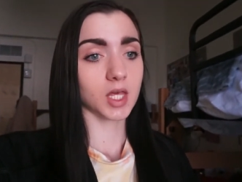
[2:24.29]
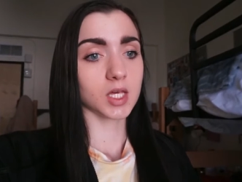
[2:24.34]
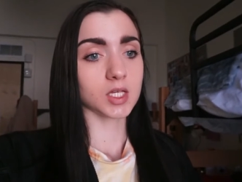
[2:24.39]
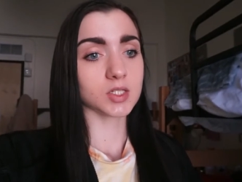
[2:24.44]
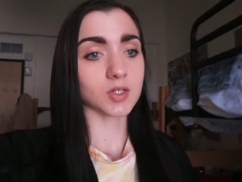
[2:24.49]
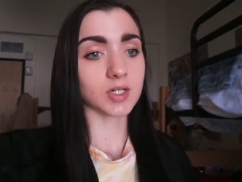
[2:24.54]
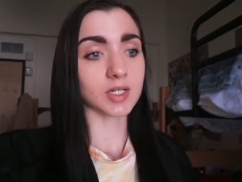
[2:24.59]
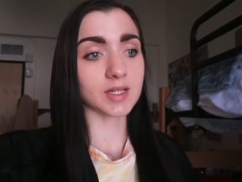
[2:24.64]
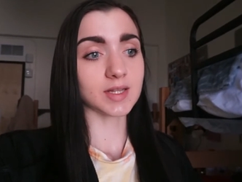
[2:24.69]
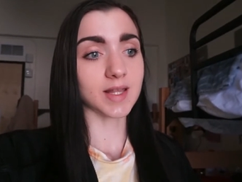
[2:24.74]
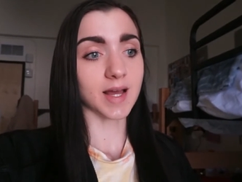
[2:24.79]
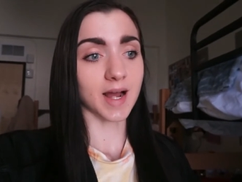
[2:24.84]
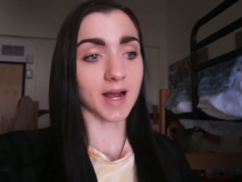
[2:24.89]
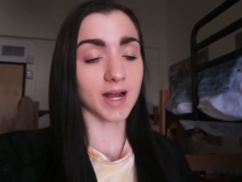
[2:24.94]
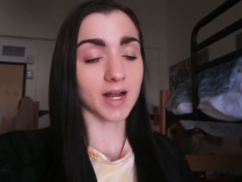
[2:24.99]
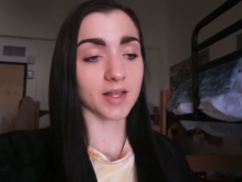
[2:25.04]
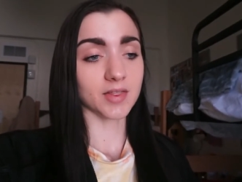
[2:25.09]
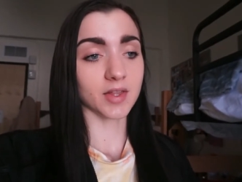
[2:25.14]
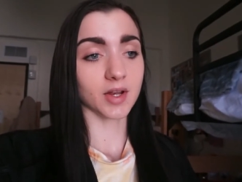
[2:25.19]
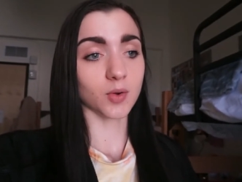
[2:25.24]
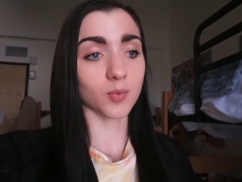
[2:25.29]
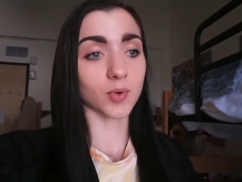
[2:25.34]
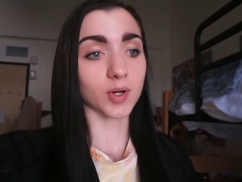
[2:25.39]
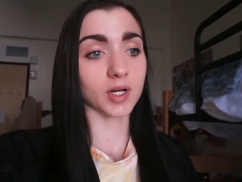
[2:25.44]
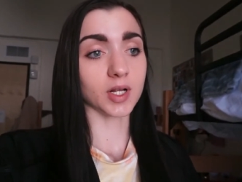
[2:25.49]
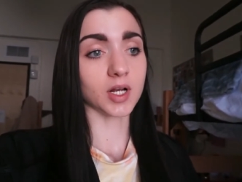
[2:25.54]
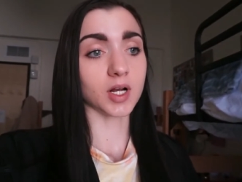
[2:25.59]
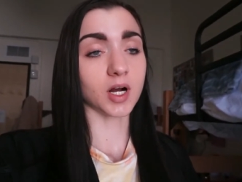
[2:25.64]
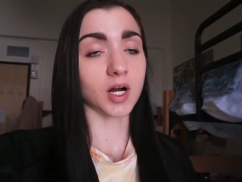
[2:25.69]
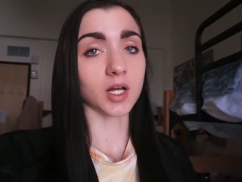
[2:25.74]
so I did that and then I
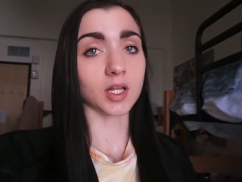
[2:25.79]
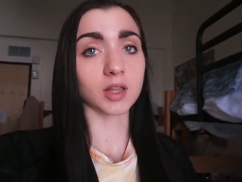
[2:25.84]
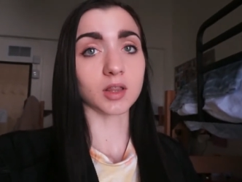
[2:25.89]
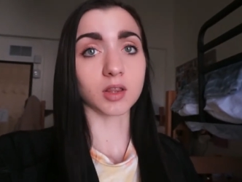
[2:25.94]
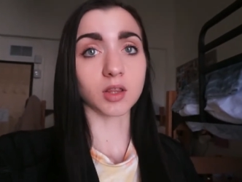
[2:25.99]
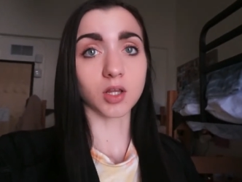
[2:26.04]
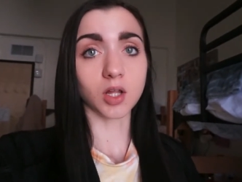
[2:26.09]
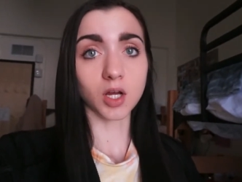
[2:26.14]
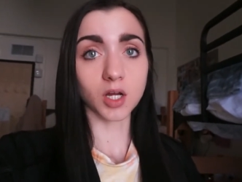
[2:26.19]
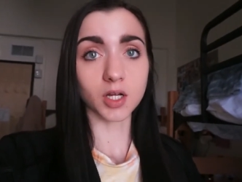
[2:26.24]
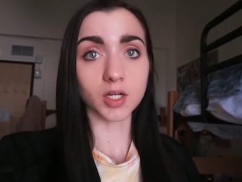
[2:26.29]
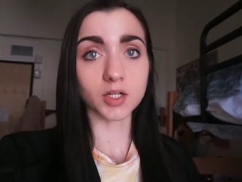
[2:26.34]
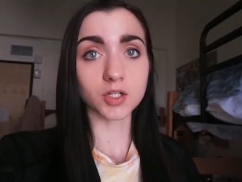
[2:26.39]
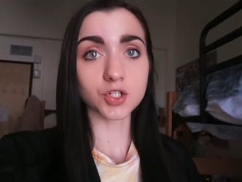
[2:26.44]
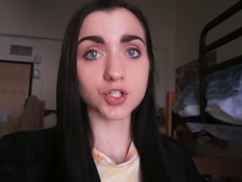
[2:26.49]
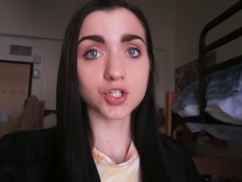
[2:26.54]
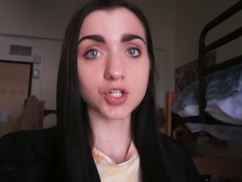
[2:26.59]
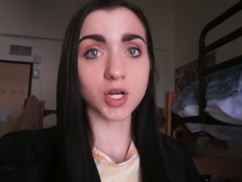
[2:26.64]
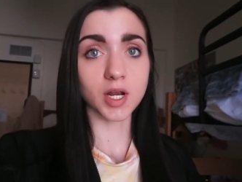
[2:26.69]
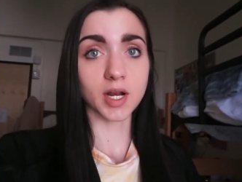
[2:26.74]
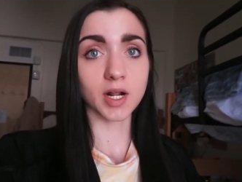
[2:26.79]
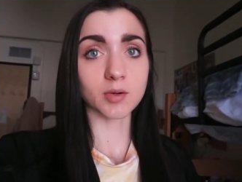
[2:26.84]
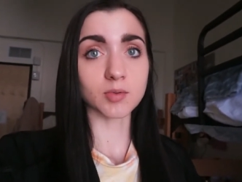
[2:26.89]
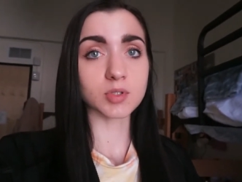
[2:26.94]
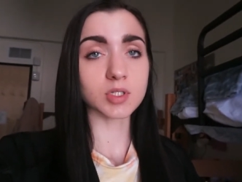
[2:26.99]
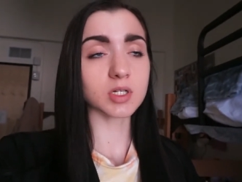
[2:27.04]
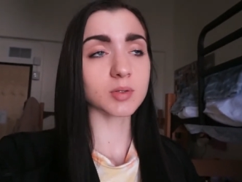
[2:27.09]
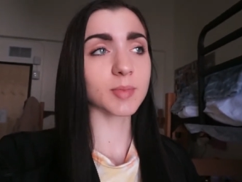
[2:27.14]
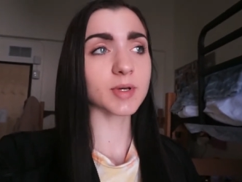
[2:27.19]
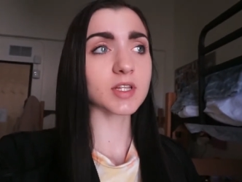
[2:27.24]
went and gotten lunch and I
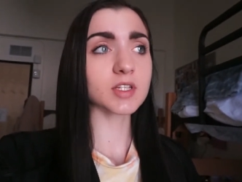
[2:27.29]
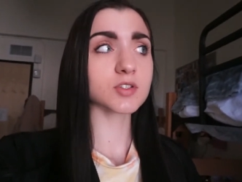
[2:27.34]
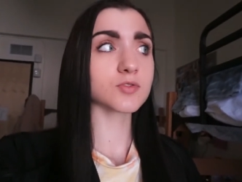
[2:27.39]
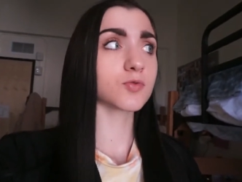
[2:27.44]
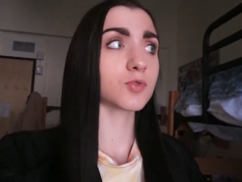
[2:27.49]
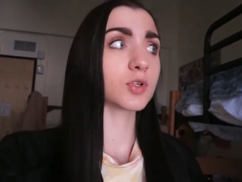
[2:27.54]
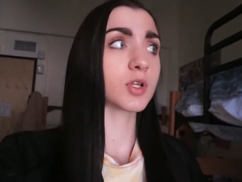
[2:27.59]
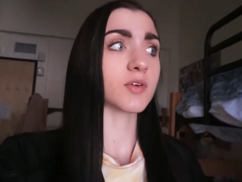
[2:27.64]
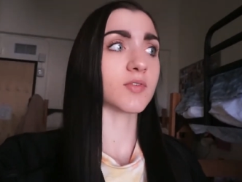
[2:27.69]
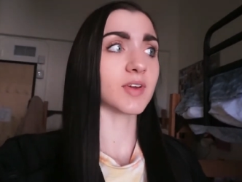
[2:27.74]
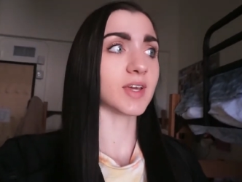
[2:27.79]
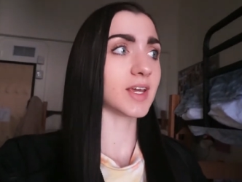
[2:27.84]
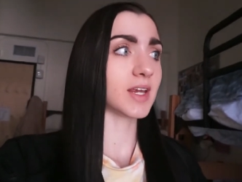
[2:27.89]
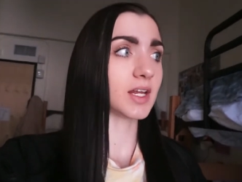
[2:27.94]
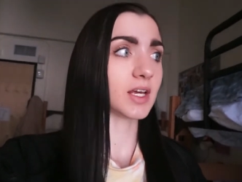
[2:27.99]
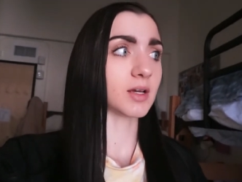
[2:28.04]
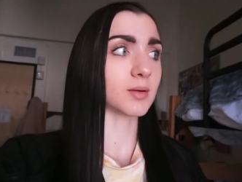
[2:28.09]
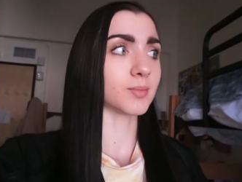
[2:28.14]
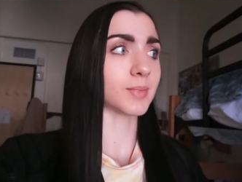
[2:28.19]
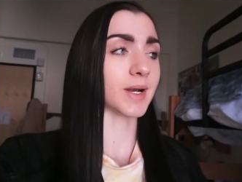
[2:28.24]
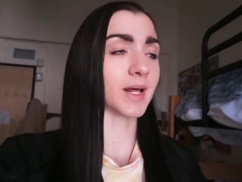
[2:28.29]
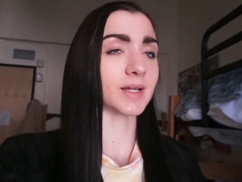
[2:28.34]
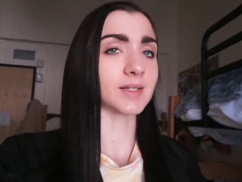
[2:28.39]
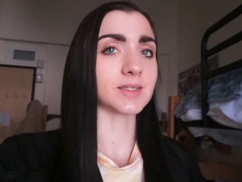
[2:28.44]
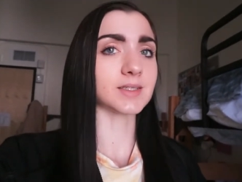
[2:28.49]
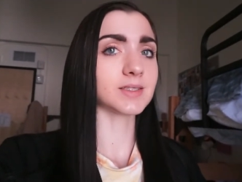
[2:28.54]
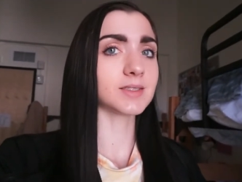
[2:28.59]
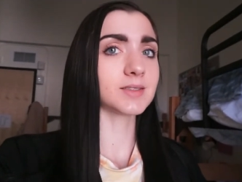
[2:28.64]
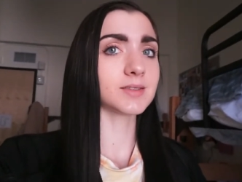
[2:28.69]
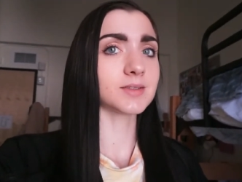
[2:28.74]
was gonna make this full day of eating but I
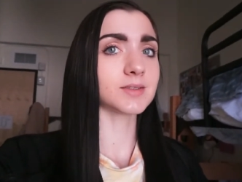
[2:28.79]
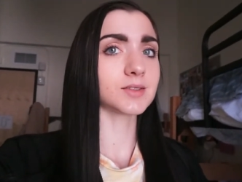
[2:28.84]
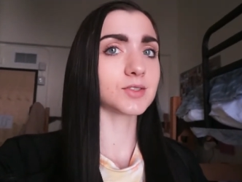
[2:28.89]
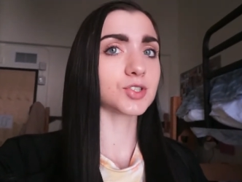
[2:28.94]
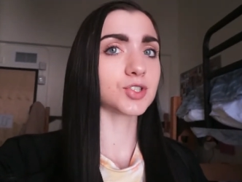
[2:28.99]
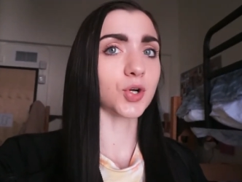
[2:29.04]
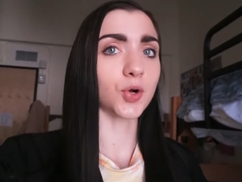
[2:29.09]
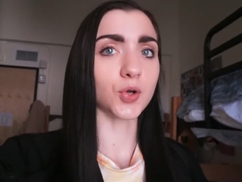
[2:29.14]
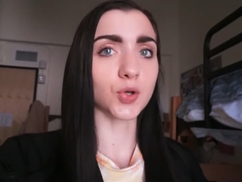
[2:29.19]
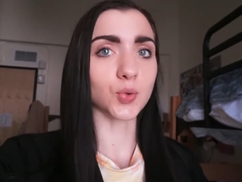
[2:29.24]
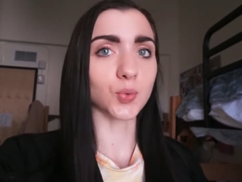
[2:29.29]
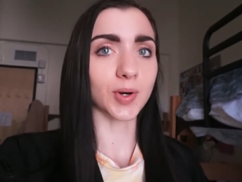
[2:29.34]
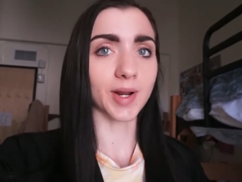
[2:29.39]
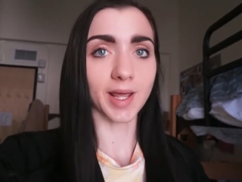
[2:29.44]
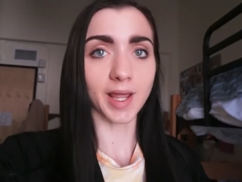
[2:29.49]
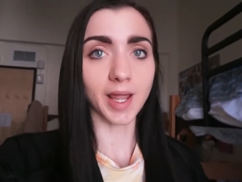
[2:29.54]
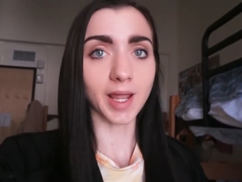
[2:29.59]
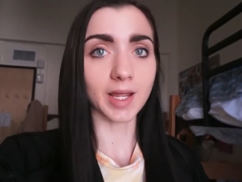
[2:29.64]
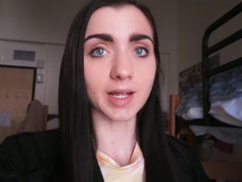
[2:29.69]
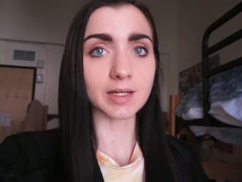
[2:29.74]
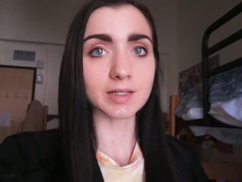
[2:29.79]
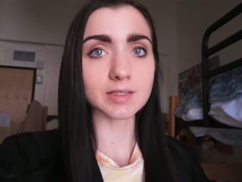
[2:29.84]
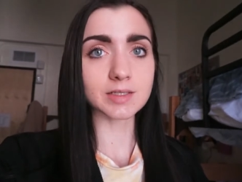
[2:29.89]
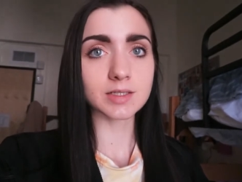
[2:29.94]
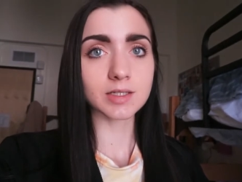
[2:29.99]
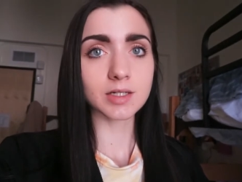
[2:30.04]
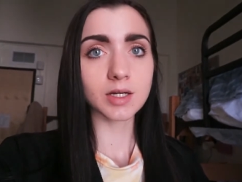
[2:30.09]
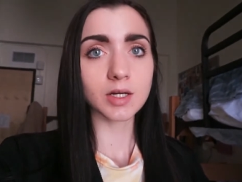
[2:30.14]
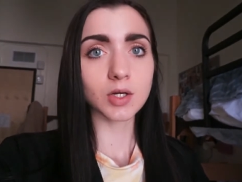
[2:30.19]
didn't show you what I ate